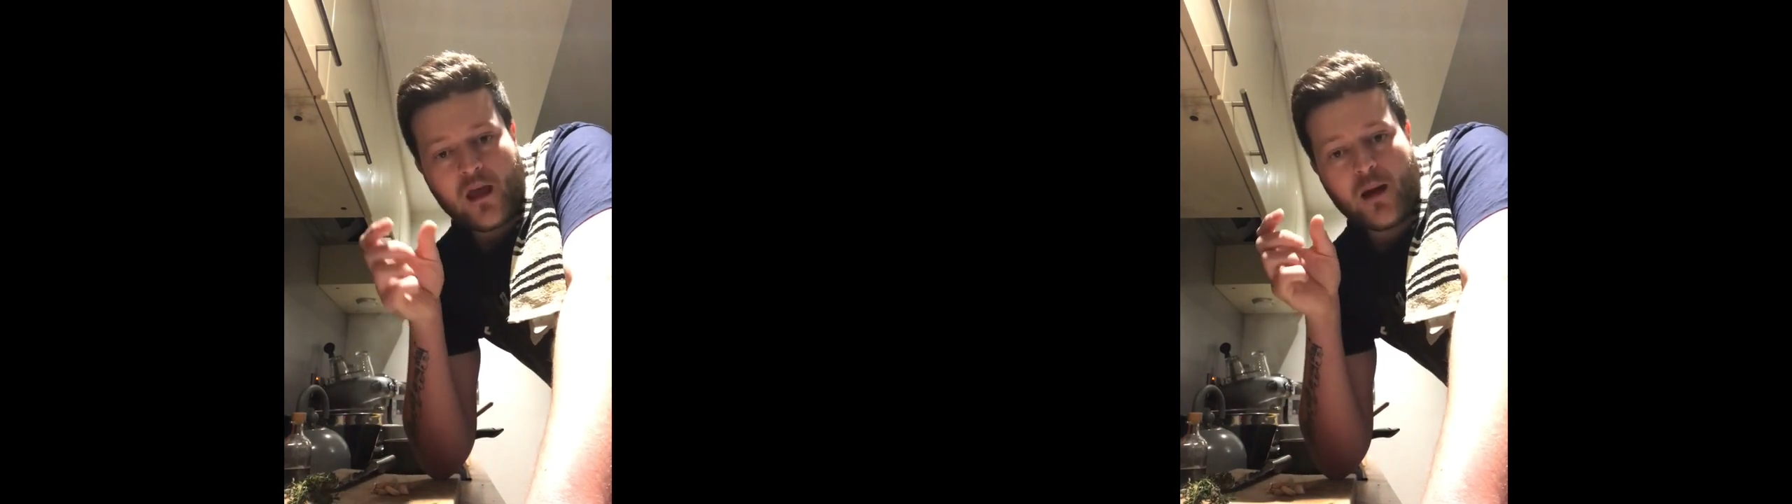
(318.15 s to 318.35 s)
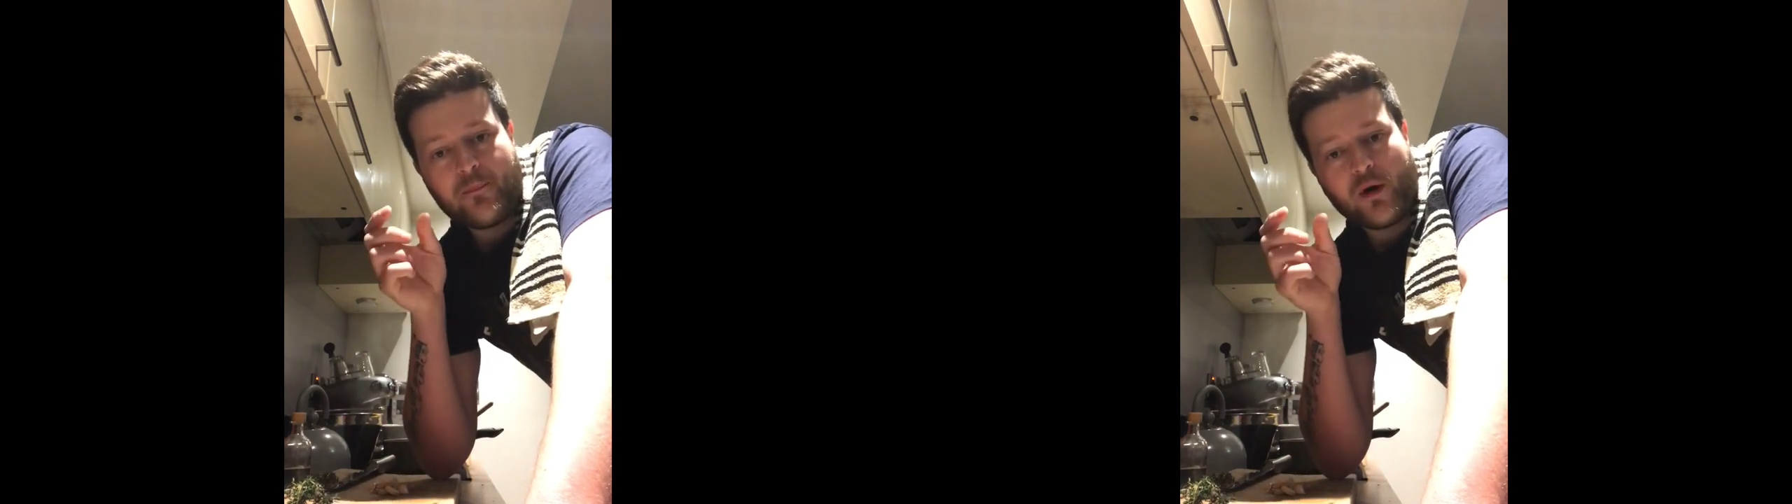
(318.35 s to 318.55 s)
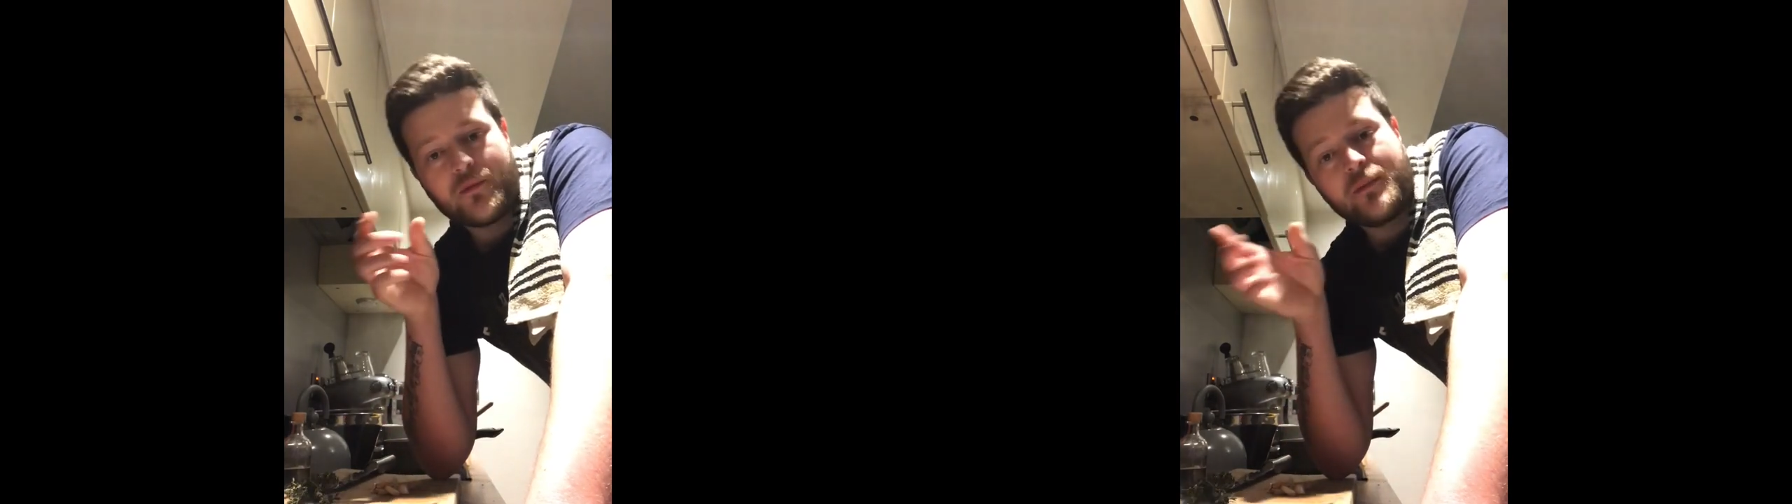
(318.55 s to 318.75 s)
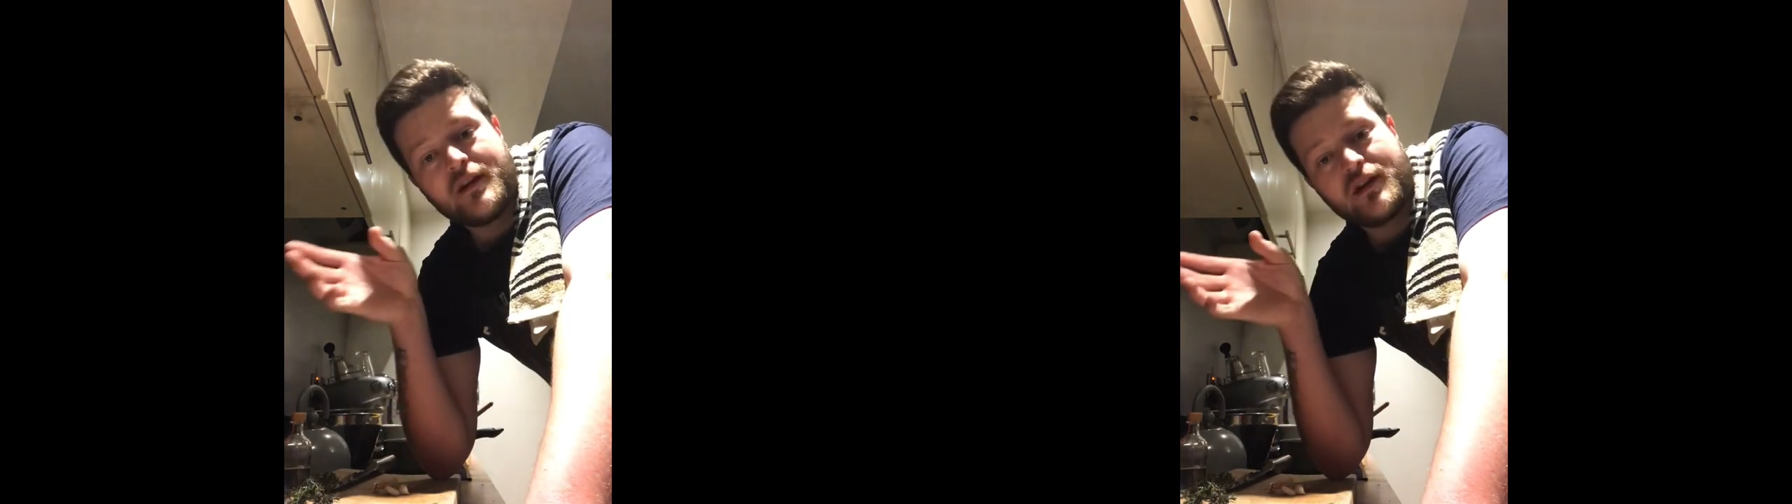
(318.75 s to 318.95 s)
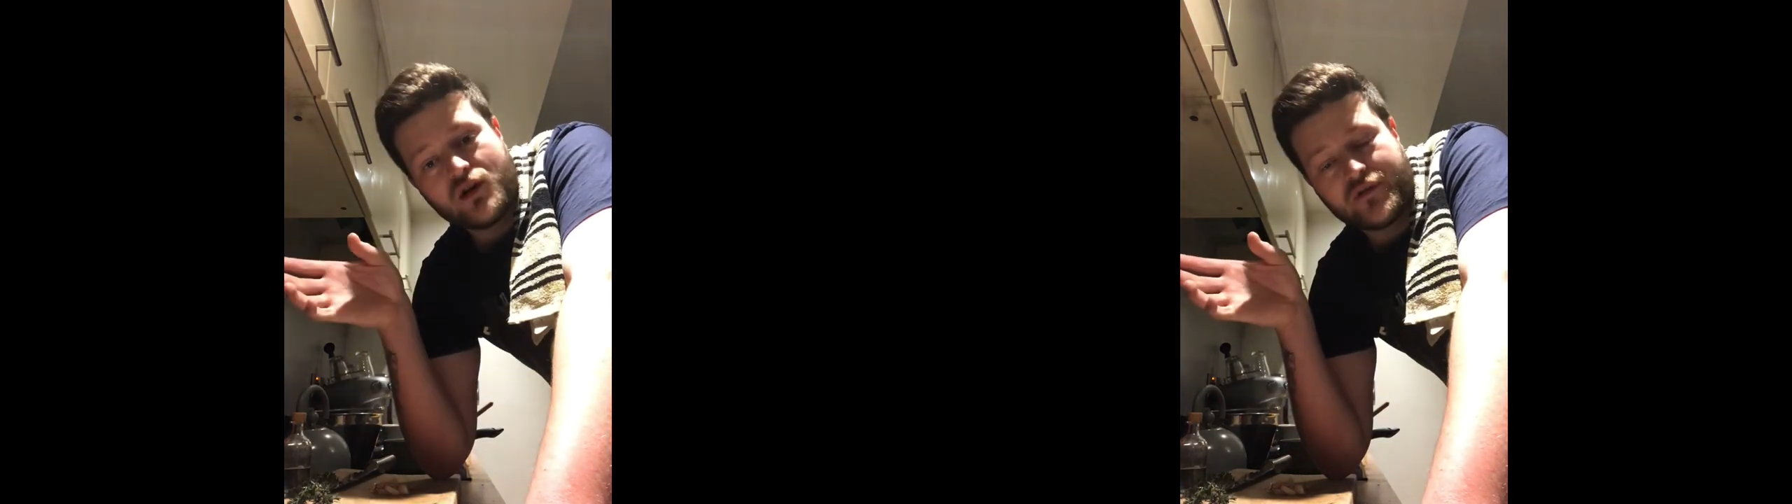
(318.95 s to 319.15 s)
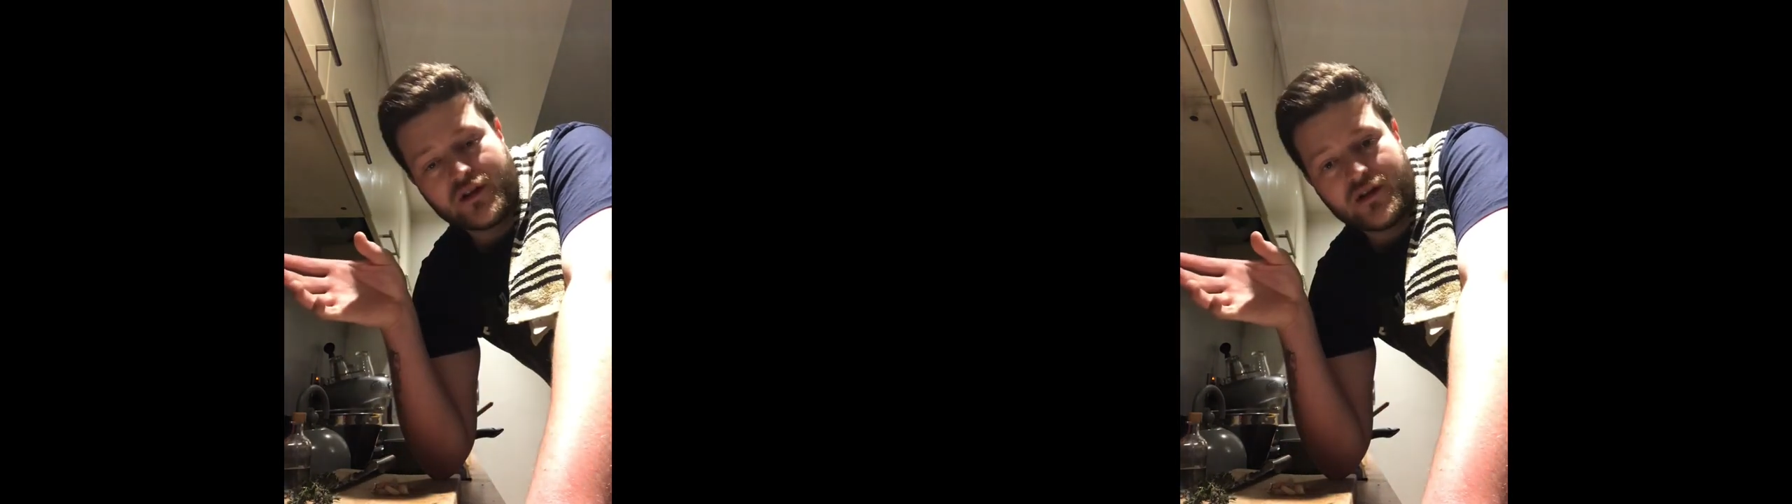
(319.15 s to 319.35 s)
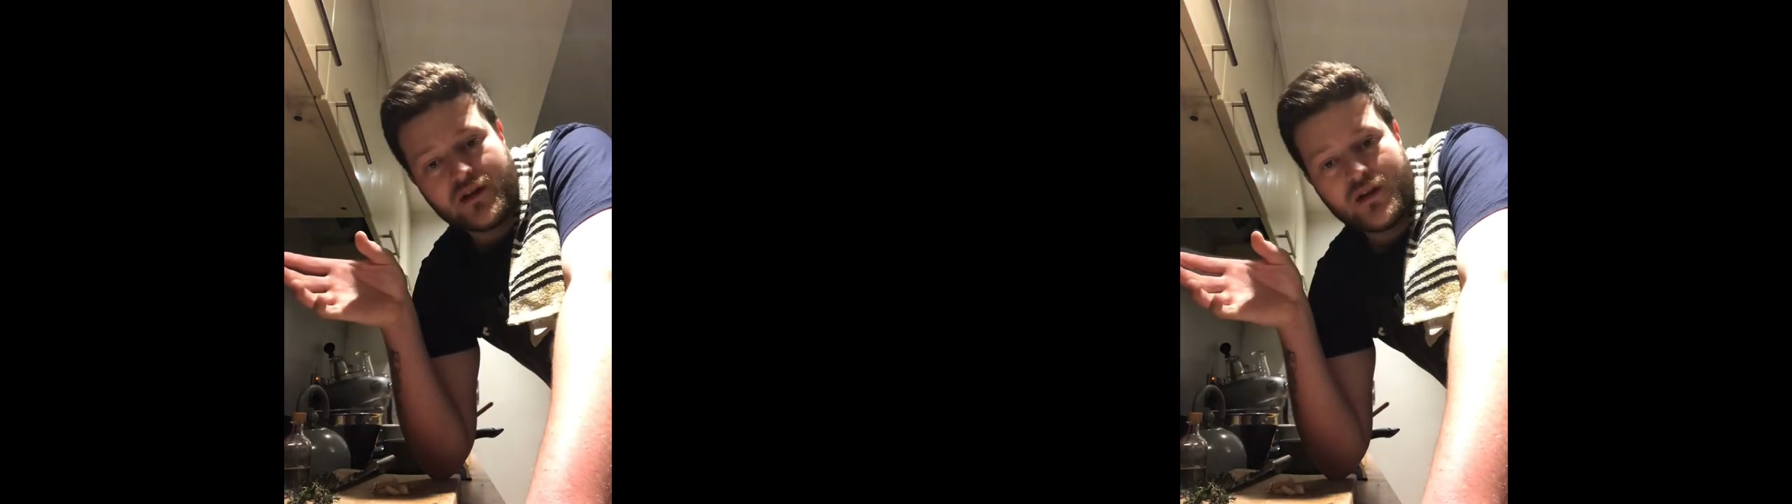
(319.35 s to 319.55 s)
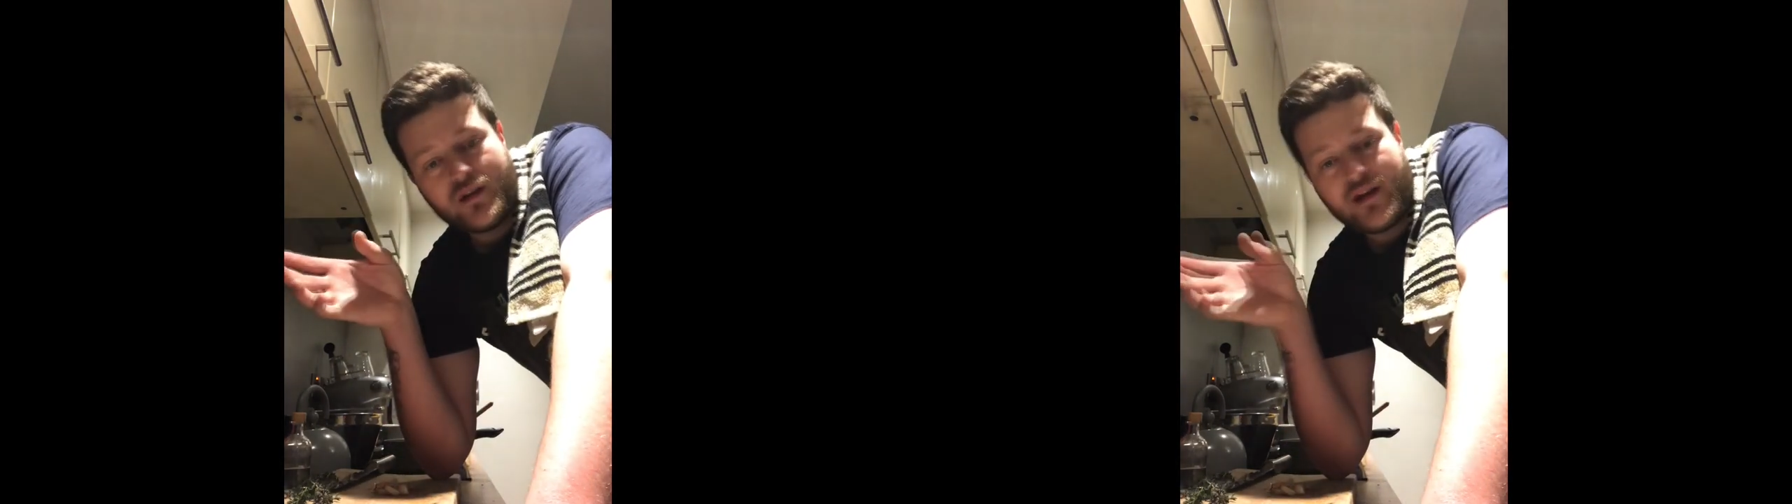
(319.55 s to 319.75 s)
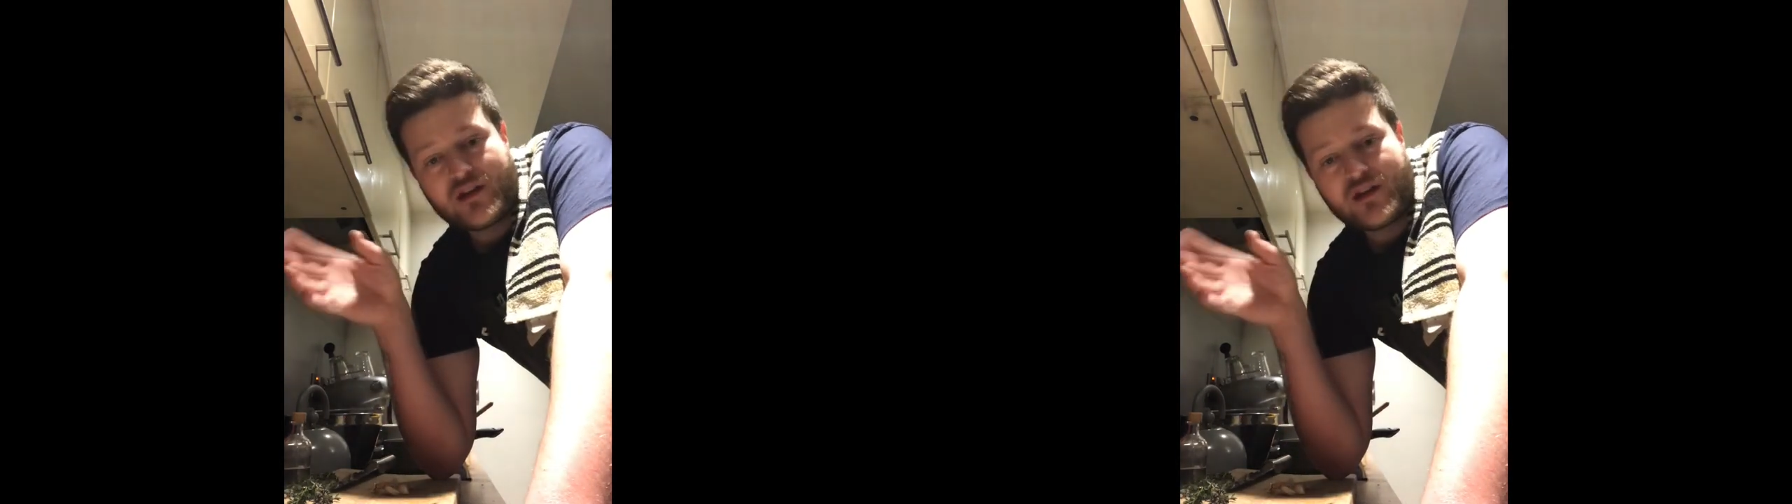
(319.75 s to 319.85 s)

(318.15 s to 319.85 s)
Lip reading: and pop them in the oven with